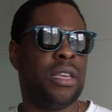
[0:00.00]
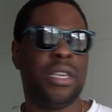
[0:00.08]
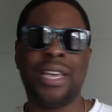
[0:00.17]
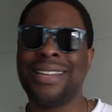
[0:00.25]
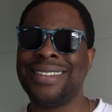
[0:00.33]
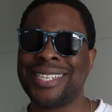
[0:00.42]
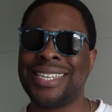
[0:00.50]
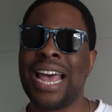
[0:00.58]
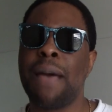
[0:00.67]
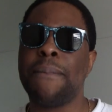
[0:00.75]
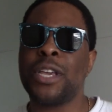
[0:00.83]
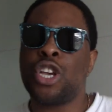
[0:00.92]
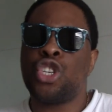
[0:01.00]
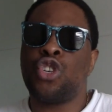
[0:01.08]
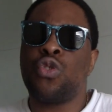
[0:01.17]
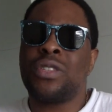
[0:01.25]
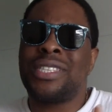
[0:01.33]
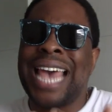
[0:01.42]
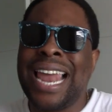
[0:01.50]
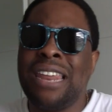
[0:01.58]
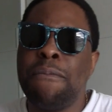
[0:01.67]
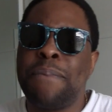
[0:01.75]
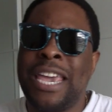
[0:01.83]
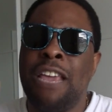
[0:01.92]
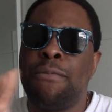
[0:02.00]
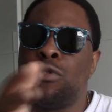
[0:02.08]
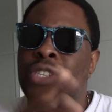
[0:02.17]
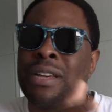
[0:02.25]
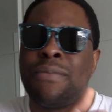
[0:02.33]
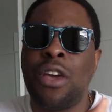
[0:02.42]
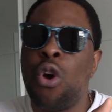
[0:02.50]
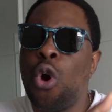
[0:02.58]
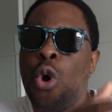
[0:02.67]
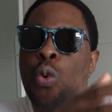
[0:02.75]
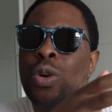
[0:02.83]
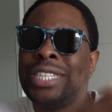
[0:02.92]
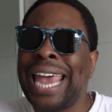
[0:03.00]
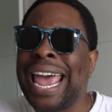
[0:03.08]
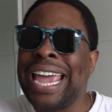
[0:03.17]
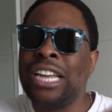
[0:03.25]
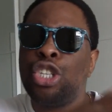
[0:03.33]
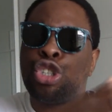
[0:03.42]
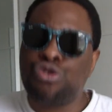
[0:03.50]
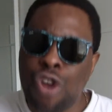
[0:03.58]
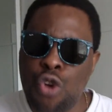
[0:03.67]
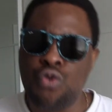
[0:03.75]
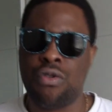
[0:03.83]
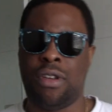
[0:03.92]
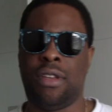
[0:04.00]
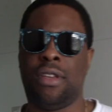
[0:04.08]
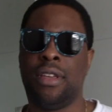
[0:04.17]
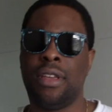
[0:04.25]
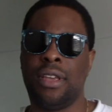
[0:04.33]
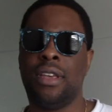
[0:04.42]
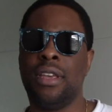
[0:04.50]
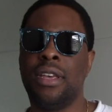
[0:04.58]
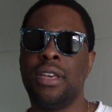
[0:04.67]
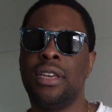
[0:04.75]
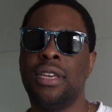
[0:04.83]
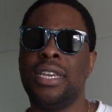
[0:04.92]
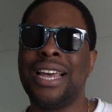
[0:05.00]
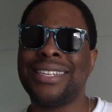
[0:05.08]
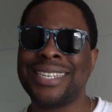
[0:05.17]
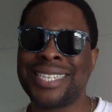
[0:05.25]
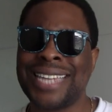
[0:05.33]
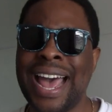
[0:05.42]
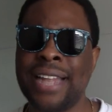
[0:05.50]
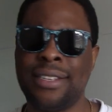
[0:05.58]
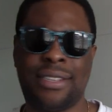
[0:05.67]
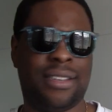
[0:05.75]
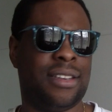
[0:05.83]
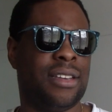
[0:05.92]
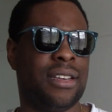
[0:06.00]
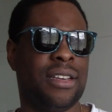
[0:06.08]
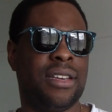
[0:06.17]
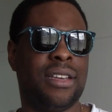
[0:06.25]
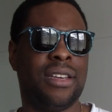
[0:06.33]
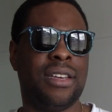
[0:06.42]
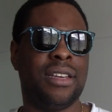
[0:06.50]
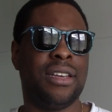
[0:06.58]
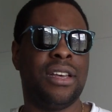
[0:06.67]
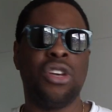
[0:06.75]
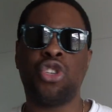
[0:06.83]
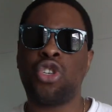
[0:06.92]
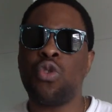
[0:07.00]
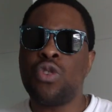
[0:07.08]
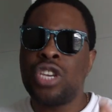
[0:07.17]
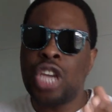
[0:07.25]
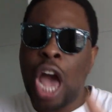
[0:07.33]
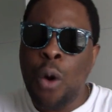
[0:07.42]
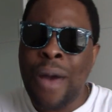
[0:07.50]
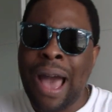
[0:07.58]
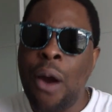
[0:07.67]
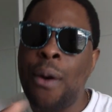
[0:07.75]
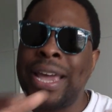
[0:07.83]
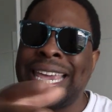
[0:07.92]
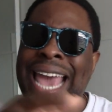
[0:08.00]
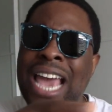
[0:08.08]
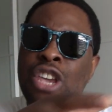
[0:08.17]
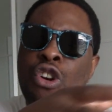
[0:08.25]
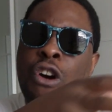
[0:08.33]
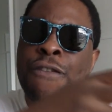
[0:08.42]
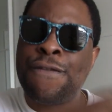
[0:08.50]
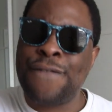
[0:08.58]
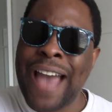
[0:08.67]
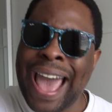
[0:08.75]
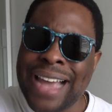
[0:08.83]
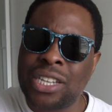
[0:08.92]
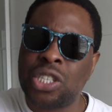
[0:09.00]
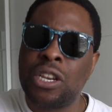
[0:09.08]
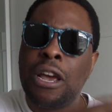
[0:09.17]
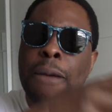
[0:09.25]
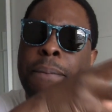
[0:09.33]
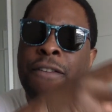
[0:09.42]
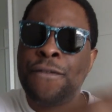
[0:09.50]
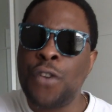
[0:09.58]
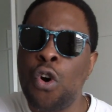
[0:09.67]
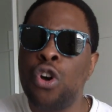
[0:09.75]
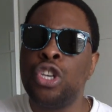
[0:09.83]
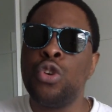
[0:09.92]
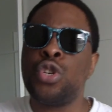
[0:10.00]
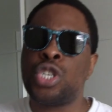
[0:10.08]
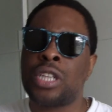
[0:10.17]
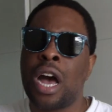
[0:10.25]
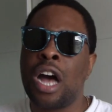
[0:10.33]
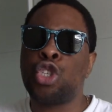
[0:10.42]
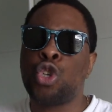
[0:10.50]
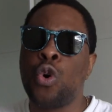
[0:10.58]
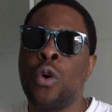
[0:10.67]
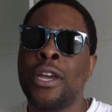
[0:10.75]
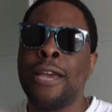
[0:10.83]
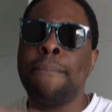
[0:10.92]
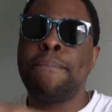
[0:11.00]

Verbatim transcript: You understand? Because you're telling people something which ain't true. You understand? So go out, get your facts before you start talking